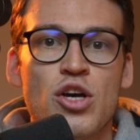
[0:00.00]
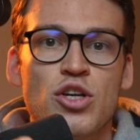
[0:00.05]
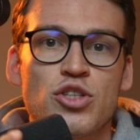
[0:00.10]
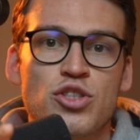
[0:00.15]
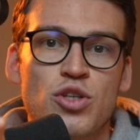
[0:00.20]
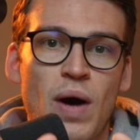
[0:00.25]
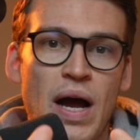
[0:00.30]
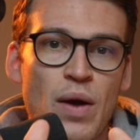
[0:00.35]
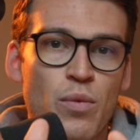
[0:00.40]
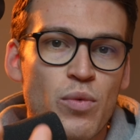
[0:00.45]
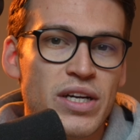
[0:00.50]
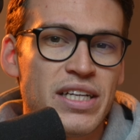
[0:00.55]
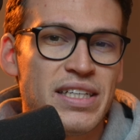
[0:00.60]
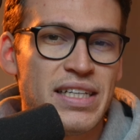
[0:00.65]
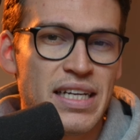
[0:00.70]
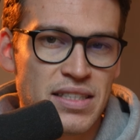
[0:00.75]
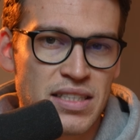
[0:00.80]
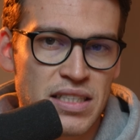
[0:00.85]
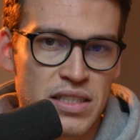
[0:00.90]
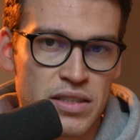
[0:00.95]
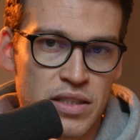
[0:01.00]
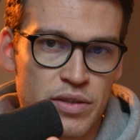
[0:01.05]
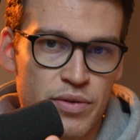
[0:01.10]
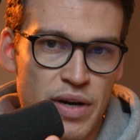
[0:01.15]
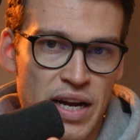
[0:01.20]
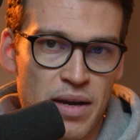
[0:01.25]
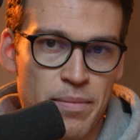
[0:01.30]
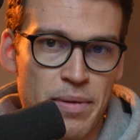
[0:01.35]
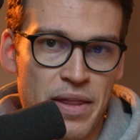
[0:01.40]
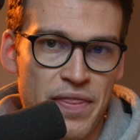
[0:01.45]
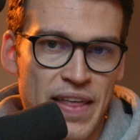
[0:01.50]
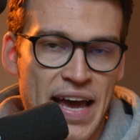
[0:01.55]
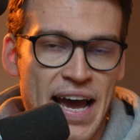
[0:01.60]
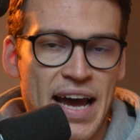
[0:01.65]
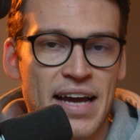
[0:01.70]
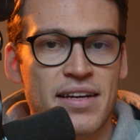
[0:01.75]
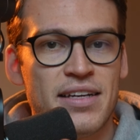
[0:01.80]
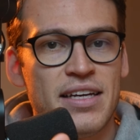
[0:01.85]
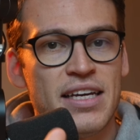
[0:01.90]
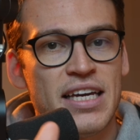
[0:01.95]
So I wouldn't necessarily recommend
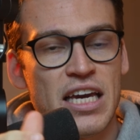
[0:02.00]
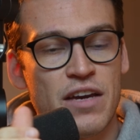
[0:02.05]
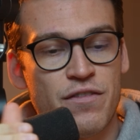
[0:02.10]
that.